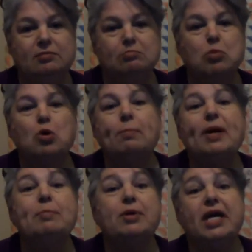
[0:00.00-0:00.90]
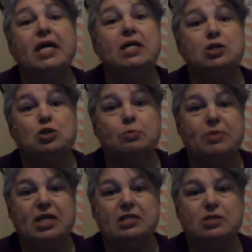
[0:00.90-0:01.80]
more people get injured
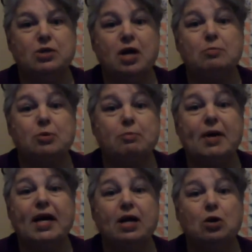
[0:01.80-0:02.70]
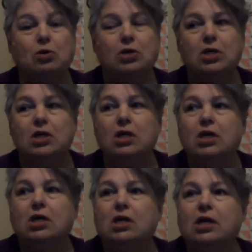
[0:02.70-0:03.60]
because they're not prepared.
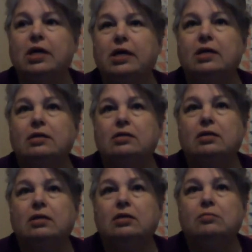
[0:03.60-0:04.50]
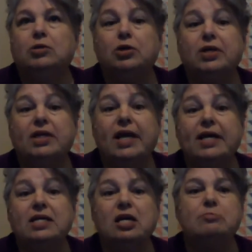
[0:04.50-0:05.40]
And during the
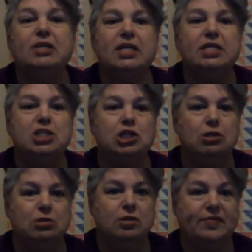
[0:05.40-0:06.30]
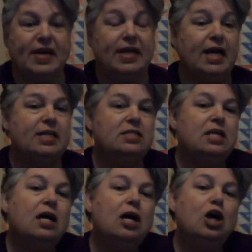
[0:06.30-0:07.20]
daytime, at least you've got a heads
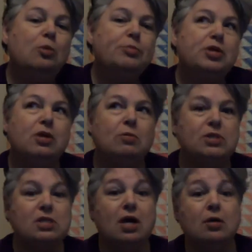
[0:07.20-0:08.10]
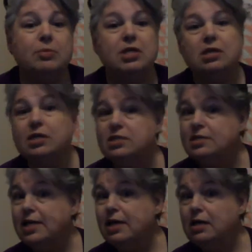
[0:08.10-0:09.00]
up, you know what's coming, you can
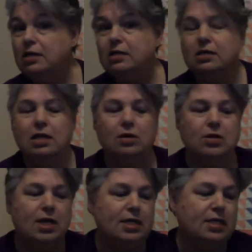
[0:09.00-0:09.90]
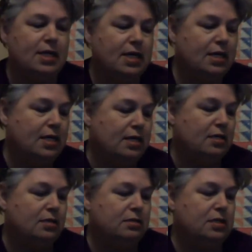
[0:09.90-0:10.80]
see it, you know, kind of thing. And,
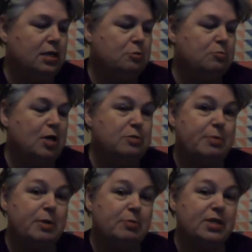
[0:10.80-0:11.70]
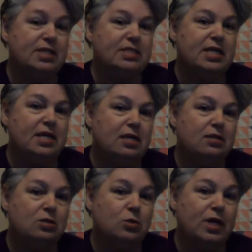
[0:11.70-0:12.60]
you know, most people can see a
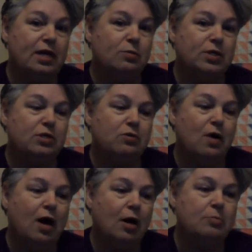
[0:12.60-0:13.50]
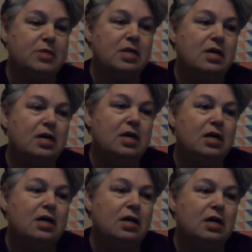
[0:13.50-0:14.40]
tornado when it drops
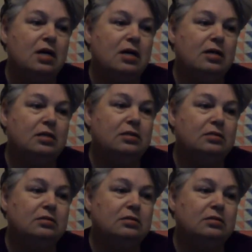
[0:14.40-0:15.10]
uh,